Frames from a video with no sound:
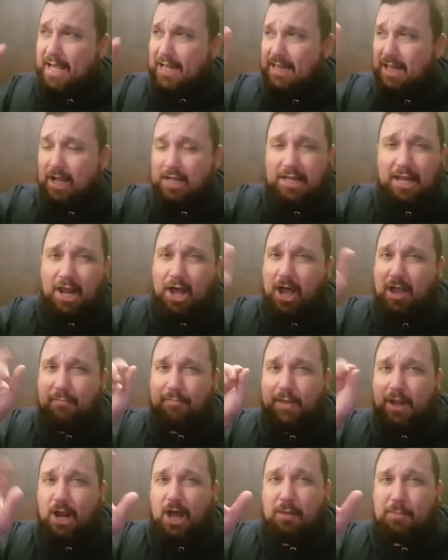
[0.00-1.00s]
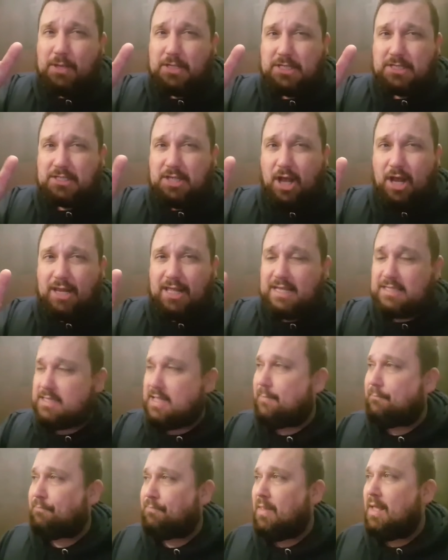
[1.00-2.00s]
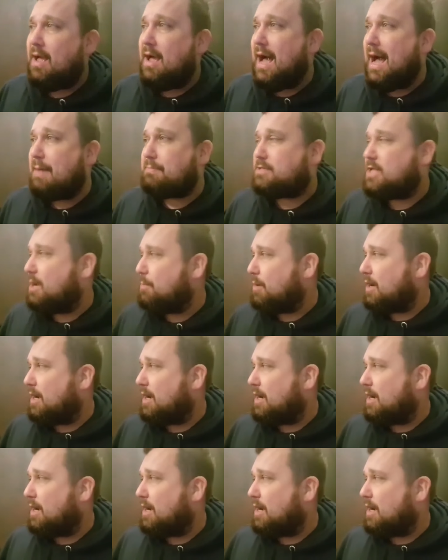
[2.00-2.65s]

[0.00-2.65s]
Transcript: is. Like the live, the live music side of this, absolutely